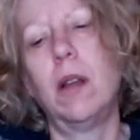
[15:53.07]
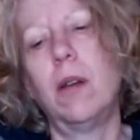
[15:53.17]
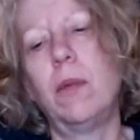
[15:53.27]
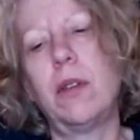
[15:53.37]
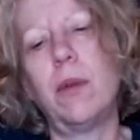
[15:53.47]

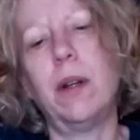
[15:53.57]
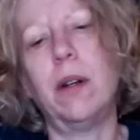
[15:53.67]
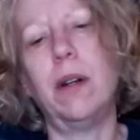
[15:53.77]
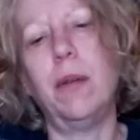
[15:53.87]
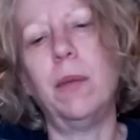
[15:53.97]
What's going
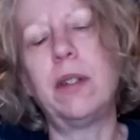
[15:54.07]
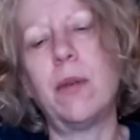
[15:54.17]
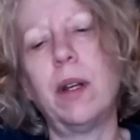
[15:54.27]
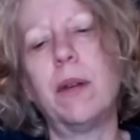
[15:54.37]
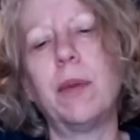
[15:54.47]
on? What's
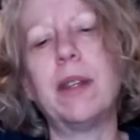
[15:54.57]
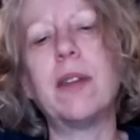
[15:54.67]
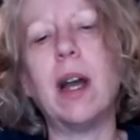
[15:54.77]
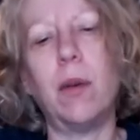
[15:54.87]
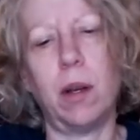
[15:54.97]
going on with this
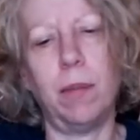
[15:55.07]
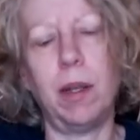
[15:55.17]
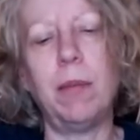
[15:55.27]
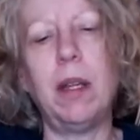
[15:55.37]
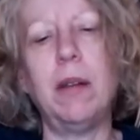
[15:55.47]
outcome?
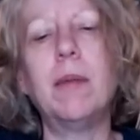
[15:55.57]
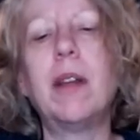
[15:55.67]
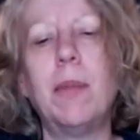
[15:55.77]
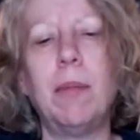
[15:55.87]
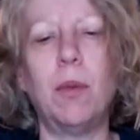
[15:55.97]
Give
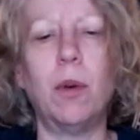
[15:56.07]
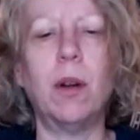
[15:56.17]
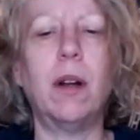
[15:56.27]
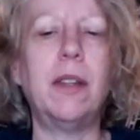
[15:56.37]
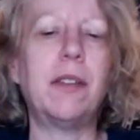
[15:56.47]
me
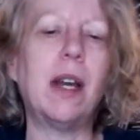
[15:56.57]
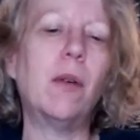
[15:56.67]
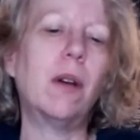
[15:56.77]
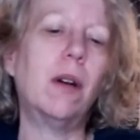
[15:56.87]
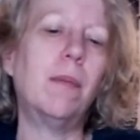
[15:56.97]
more on this
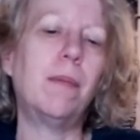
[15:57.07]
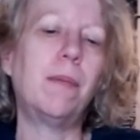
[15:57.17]
outcome.